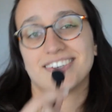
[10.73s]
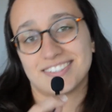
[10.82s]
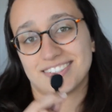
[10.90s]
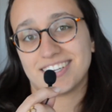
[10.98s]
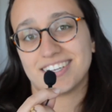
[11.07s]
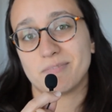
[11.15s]

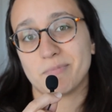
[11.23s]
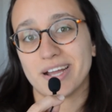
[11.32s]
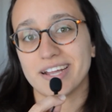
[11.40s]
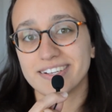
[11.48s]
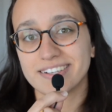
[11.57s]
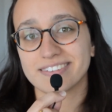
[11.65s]
It's a tiny
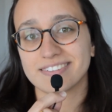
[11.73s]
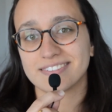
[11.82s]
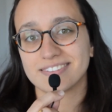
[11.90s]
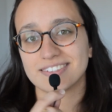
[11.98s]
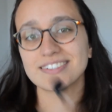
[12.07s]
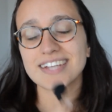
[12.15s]
mic.
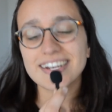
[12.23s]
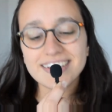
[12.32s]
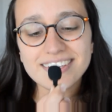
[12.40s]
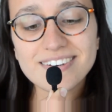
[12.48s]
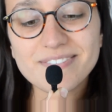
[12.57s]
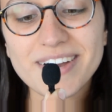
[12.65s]
It's a
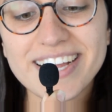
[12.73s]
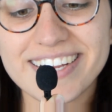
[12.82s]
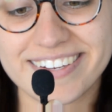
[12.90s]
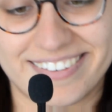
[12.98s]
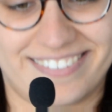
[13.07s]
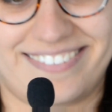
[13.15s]
tiny little mic.